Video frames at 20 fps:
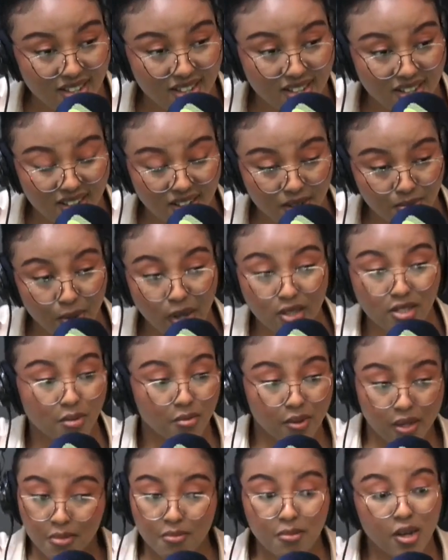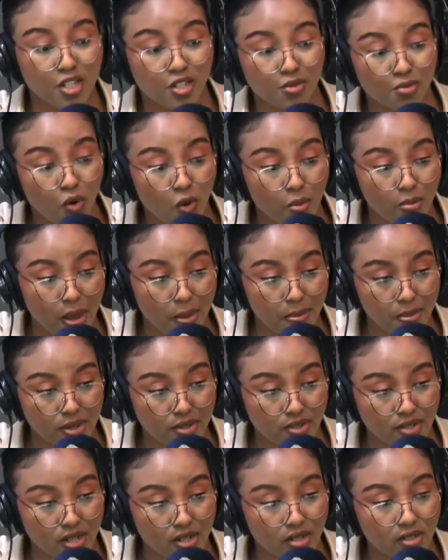And possibly much more
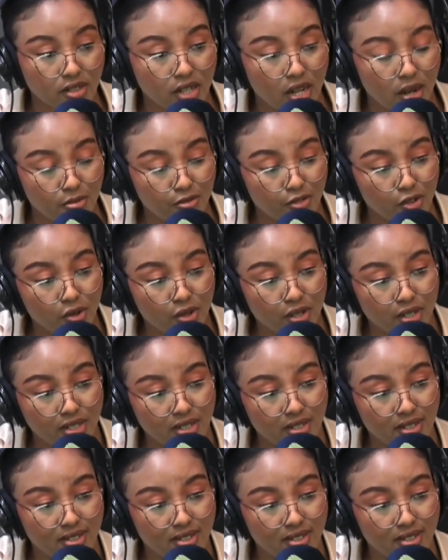members that will come forward.